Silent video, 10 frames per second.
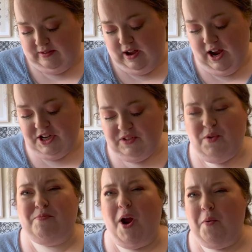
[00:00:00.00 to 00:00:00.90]
I just
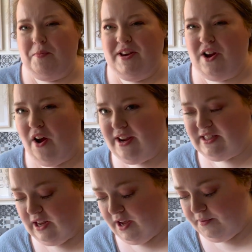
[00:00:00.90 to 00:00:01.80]
thought brown would be
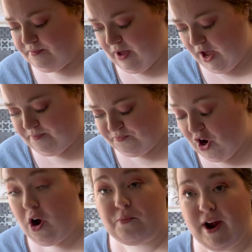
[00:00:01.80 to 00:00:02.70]
nicer, um,
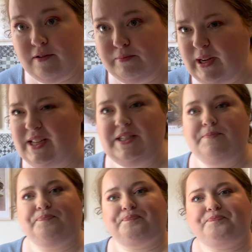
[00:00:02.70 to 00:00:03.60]
dark brown, because
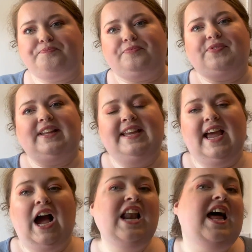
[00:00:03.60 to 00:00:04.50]

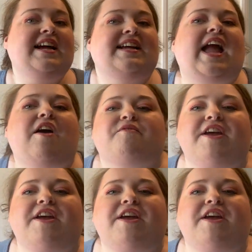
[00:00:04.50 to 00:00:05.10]
I like a very